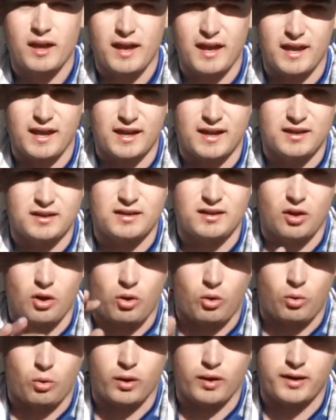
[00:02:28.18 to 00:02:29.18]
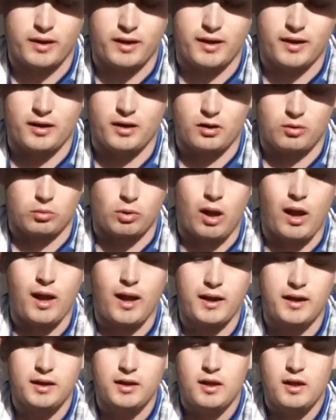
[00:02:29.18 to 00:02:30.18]
and on a, a
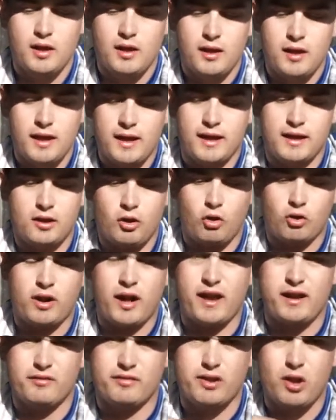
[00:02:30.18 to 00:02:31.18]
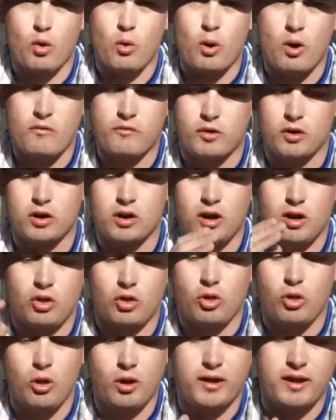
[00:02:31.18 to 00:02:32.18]
rod, and I'll kind of go over a
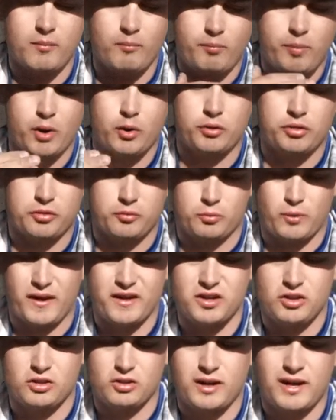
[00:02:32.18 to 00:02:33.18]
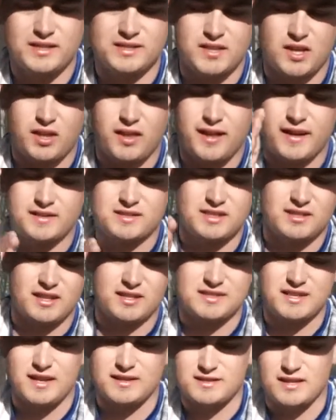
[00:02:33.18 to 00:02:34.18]
look at both the regular SLX and
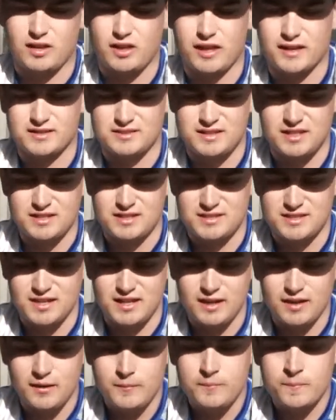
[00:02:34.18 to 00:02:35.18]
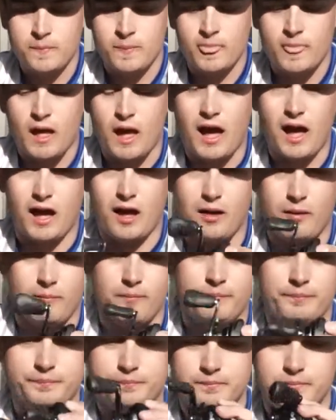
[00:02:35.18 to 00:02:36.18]
this SLX DC.
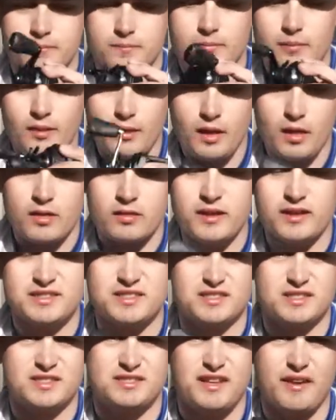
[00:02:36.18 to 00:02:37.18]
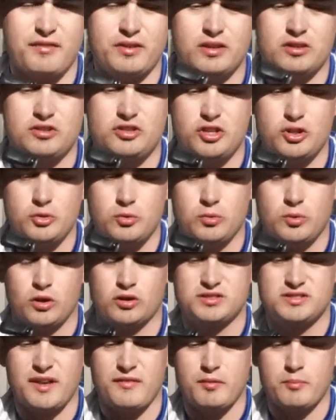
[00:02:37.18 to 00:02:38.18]
Um, this is a 7.2 or
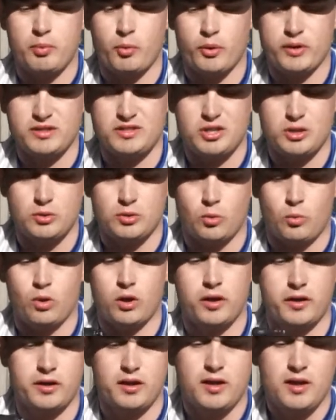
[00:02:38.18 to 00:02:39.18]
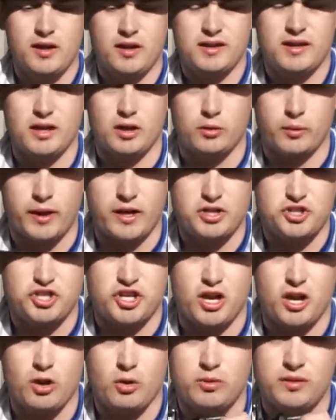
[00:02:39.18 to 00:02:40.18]
7.2 to 1 gear
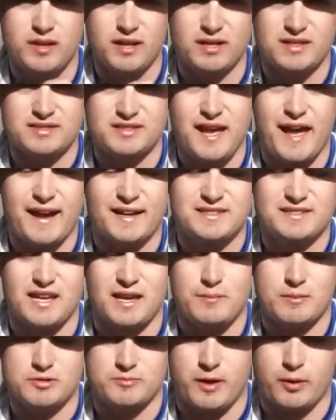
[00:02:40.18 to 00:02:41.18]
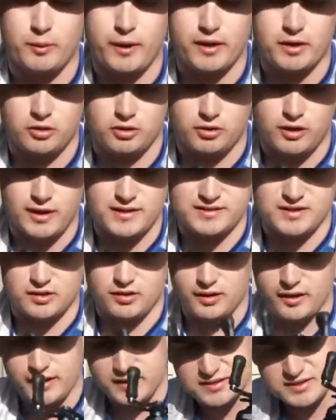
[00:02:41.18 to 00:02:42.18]
ratio, the exact same as my regular
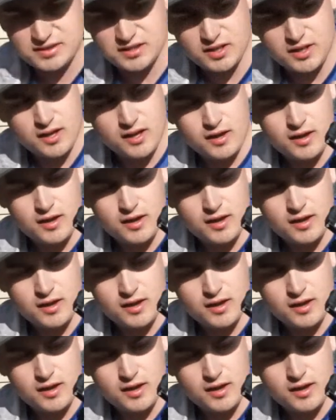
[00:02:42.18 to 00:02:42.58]
SLX.